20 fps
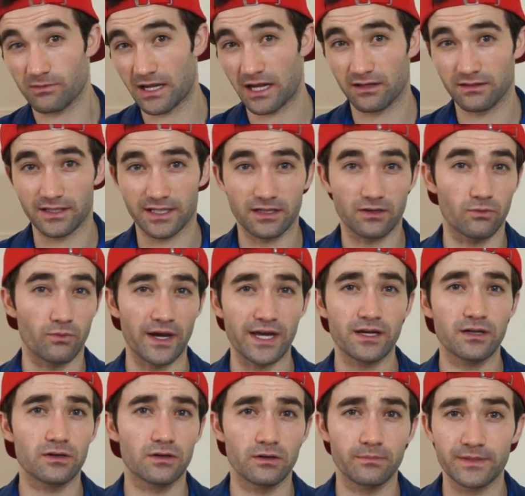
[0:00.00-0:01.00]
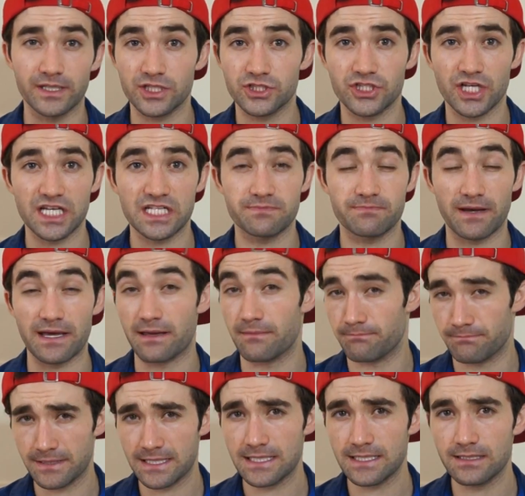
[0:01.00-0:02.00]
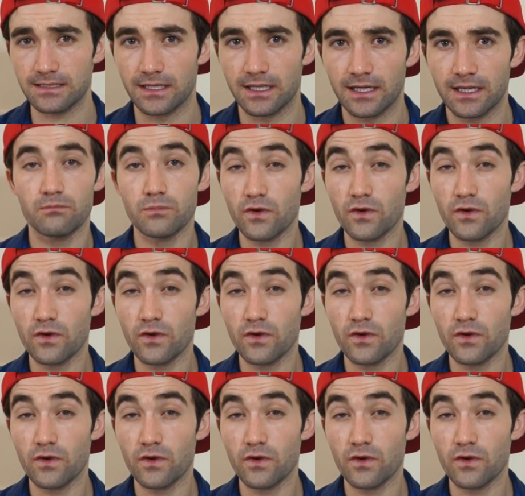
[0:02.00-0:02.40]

around like a white girl being chased by a bee,